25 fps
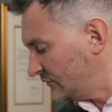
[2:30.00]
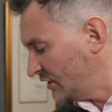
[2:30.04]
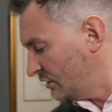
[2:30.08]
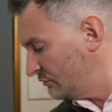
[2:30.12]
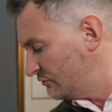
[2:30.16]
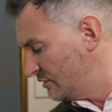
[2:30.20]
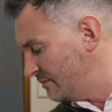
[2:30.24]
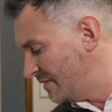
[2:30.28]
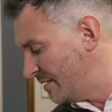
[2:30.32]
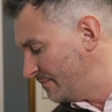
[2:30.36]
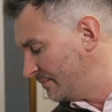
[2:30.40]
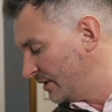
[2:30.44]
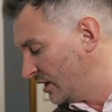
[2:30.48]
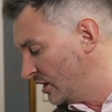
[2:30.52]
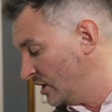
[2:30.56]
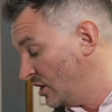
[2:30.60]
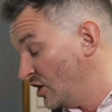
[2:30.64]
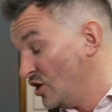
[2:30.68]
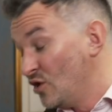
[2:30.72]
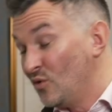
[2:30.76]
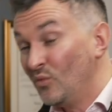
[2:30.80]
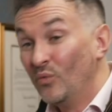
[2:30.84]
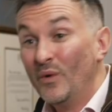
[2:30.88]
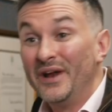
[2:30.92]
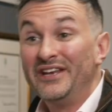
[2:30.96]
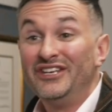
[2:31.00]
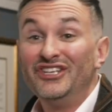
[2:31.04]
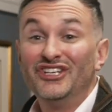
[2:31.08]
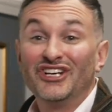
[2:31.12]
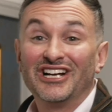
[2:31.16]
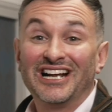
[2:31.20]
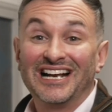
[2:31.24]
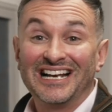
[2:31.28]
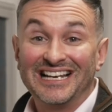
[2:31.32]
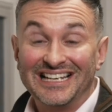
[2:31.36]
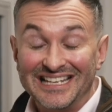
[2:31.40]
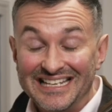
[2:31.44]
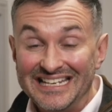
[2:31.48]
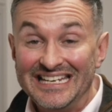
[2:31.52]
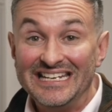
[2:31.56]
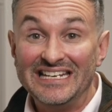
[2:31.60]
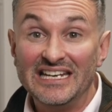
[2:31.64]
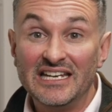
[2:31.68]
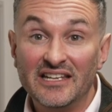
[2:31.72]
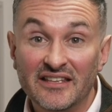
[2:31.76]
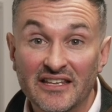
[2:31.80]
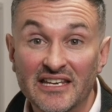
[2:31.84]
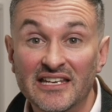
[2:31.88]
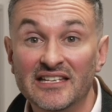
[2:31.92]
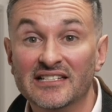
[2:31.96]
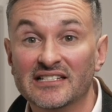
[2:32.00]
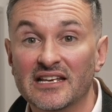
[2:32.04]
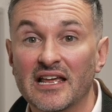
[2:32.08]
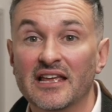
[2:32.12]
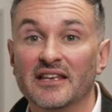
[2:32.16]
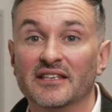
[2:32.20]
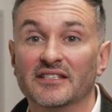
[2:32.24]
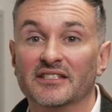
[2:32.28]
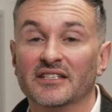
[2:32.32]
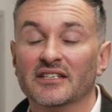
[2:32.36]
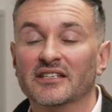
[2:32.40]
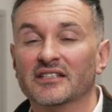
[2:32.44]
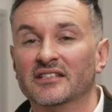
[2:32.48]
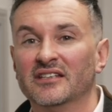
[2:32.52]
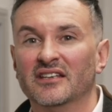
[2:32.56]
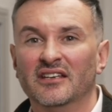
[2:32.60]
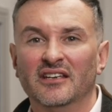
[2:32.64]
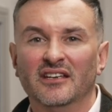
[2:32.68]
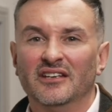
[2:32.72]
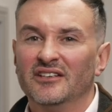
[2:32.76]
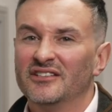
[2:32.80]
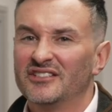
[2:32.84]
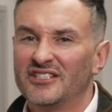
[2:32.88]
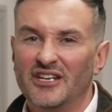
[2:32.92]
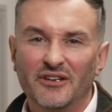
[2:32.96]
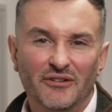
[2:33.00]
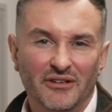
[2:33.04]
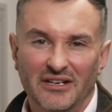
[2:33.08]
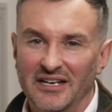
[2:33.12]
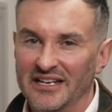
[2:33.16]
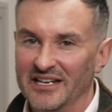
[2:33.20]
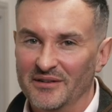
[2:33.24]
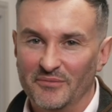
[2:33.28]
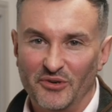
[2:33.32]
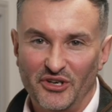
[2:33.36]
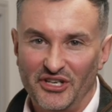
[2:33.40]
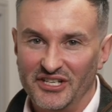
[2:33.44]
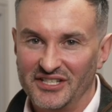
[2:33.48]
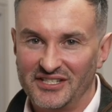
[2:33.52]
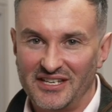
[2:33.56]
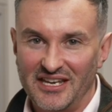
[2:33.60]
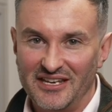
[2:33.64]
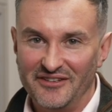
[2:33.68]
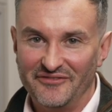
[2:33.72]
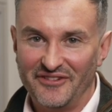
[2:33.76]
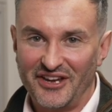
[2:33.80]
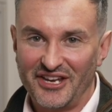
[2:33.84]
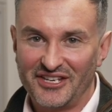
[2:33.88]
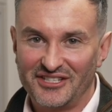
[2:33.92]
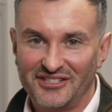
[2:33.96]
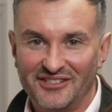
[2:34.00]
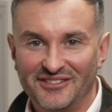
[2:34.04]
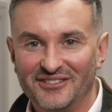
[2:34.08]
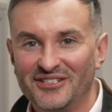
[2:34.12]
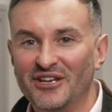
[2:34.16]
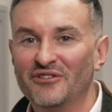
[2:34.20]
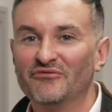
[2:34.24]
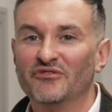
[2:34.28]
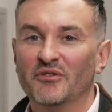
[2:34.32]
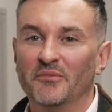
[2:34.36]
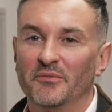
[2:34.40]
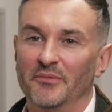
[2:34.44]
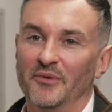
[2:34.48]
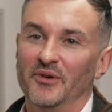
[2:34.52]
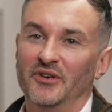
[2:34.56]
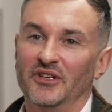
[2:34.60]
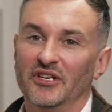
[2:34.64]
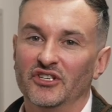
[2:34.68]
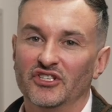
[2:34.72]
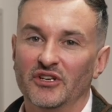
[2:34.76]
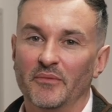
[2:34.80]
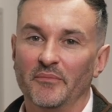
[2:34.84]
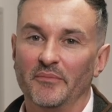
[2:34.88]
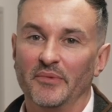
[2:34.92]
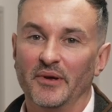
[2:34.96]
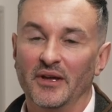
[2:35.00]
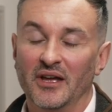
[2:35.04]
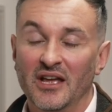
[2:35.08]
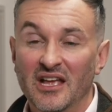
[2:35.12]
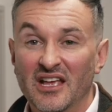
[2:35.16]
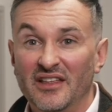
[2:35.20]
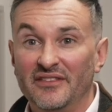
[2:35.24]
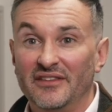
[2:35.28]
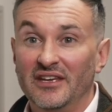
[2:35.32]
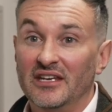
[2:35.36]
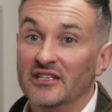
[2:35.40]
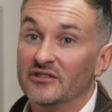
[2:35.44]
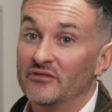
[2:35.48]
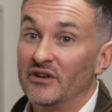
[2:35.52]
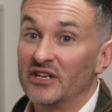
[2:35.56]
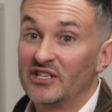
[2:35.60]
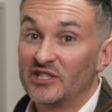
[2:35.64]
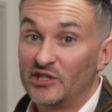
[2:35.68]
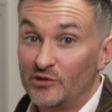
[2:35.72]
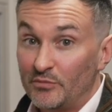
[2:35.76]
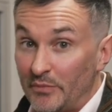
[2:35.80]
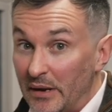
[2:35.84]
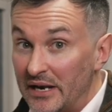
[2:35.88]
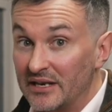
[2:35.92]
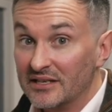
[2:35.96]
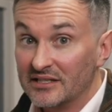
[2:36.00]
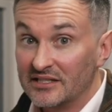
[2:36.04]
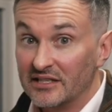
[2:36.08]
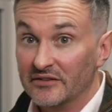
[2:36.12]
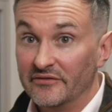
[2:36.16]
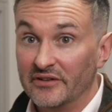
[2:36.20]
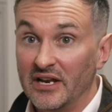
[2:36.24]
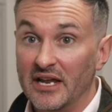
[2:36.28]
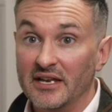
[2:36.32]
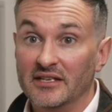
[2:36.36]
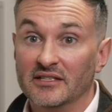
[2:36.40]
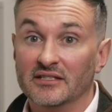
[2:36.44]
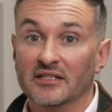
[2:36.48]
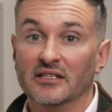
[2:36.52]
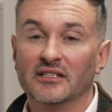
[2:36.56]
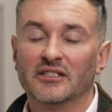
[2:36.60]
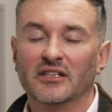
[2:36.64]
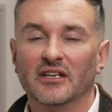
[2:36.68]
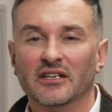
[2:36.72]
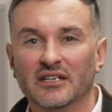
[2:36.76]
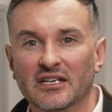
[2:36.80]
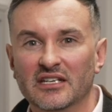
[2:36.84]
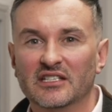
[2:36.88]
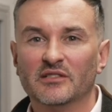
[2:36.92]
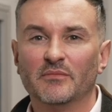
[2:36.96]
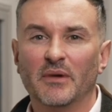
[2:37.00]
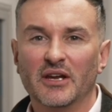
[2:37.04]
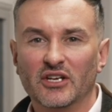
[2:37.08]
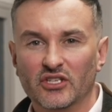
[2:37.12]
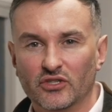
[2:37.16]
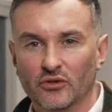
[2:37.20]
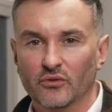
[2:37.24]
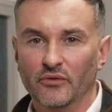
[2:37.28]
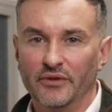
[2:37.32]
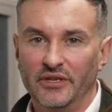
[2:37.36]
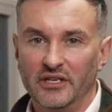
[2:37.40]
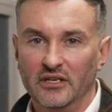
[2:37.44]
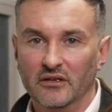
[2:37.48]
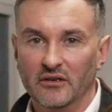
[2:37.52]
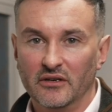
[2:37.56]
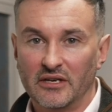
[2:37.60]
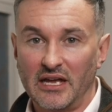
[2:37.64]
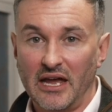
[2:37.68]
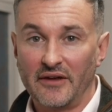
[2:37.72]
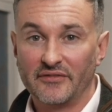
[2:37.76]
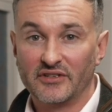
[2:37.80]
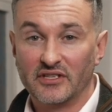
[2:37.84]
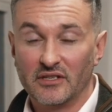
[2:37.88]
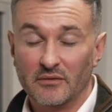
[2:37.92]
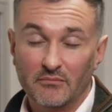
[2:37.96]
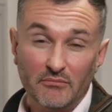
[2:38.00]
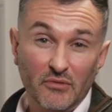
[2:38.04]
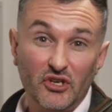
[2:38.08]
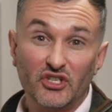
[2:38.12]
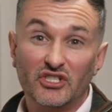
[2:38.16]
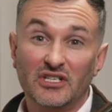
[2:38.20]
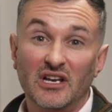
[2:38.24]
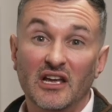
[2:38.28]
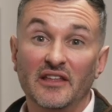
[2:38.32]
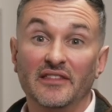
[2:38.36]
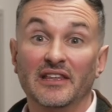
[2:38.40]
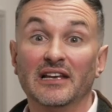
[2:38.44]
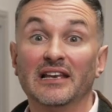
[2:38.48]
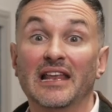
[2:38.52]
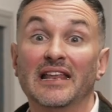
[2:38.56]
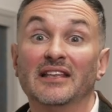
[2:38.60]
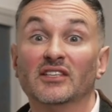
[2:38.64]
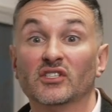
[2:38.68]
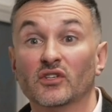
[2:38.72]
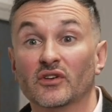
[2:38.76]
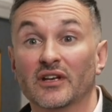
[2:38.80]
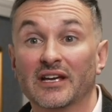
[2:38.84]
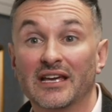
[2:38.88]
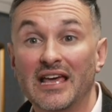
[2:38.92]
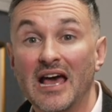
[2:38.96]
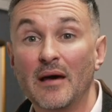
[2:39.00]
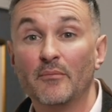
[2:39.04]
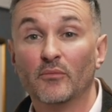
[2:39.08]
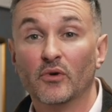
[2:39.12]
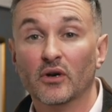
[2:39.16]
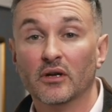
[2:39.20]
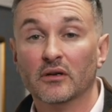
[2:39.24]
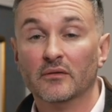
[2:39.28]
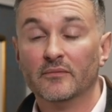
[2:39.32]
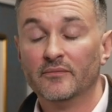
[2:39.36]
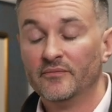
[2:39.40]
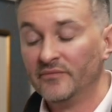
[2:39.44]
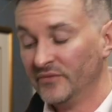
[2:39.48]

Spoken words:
Remember, when you're cleaning these lenses, don't clean them on your skeet vest, don't rub them on your jumper. These are expensive lenses, so you need to make sure that you look after them, much like the lens on a camera.